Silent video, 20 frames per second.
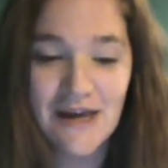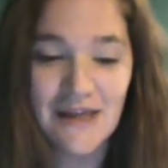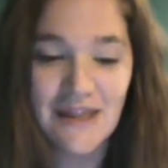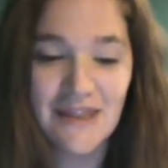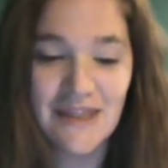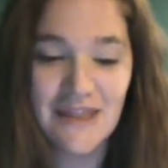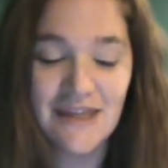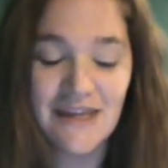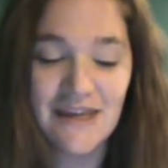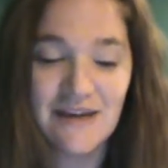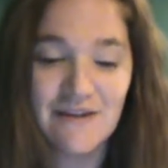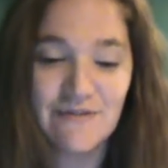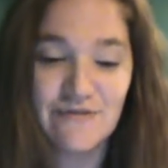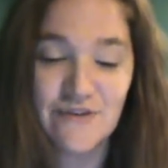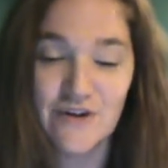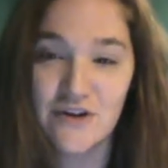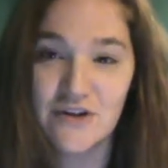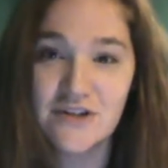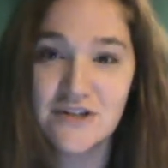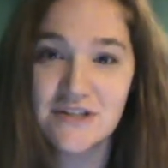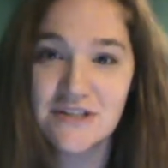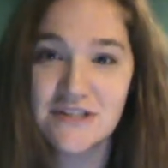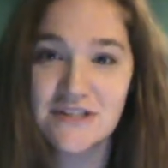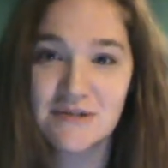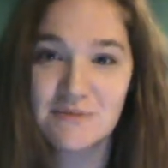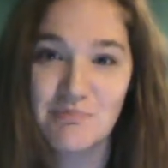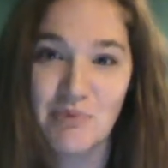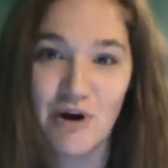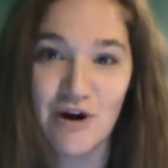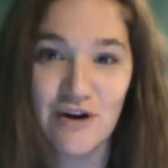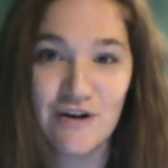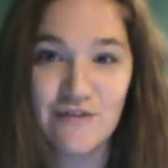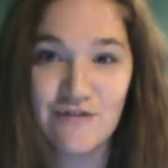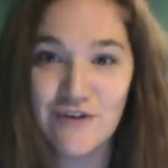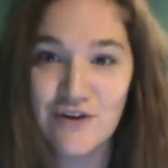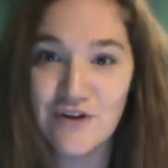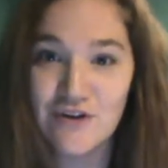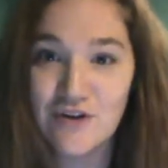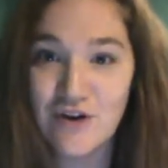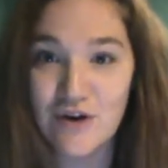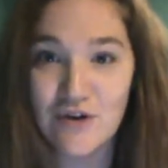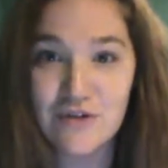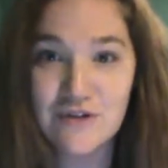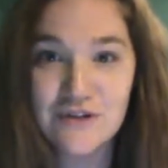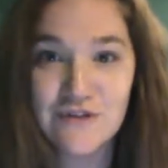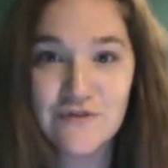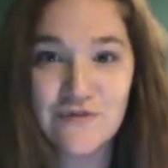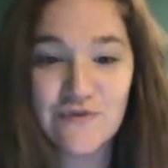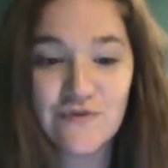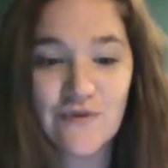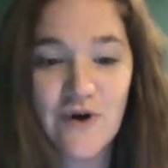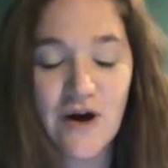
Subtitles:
the first part of your notes,